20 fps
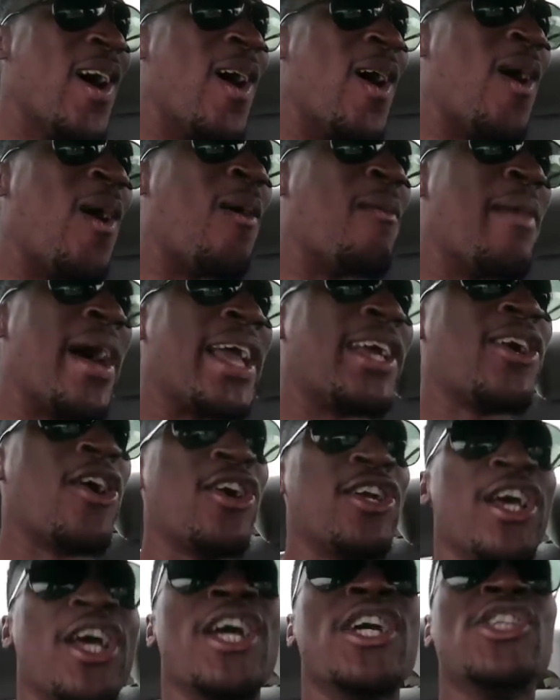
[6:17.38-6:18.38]
Oh my
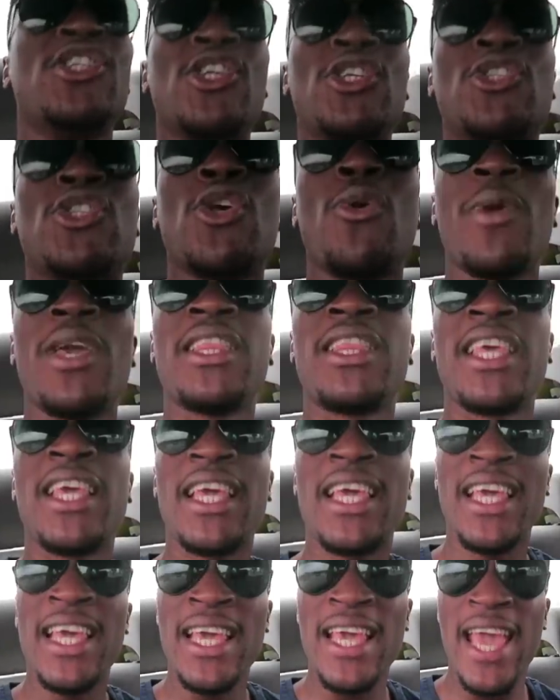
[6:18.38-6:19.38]
God. She's suing
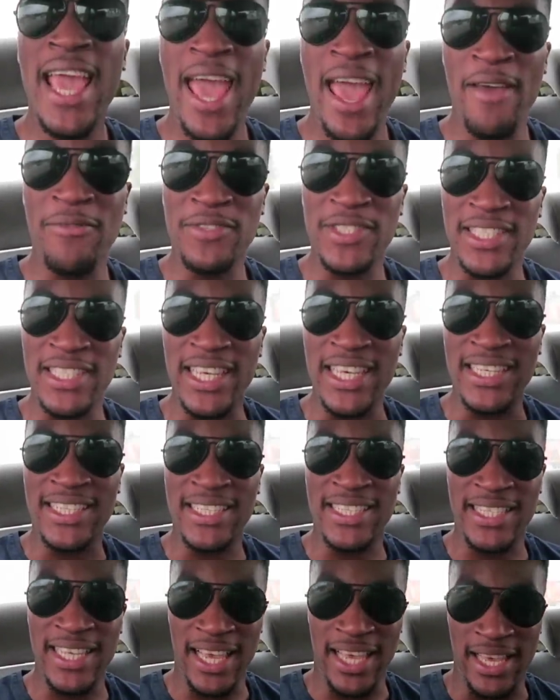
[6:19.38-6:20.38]
the
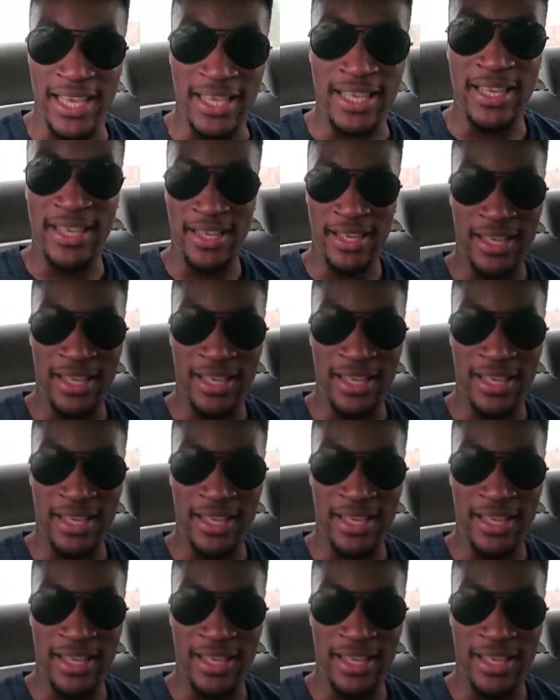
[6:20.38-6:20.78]
EFCC.